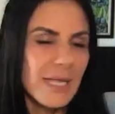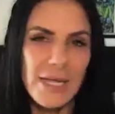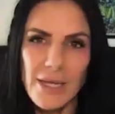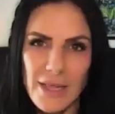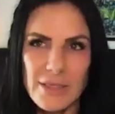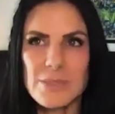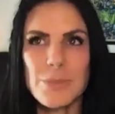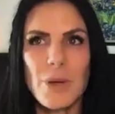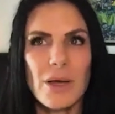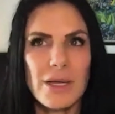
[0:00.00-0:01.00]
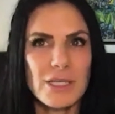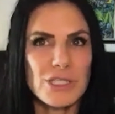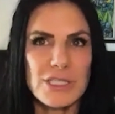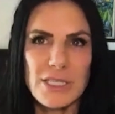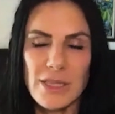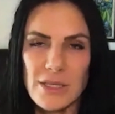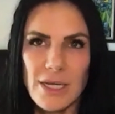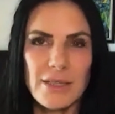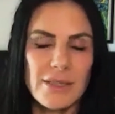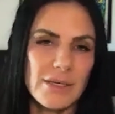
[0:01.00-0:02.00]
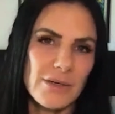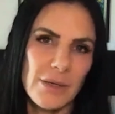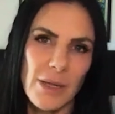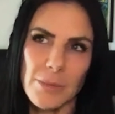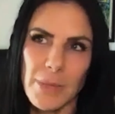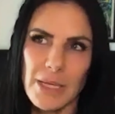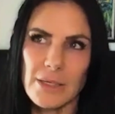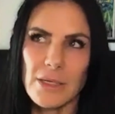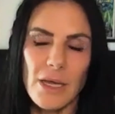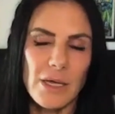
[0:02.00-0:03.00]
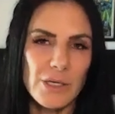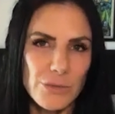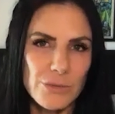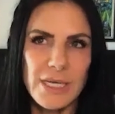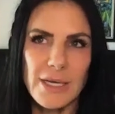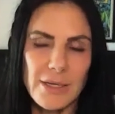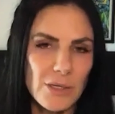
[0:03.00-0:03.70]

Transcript: day at the spa and just stay the night there and make it a you day,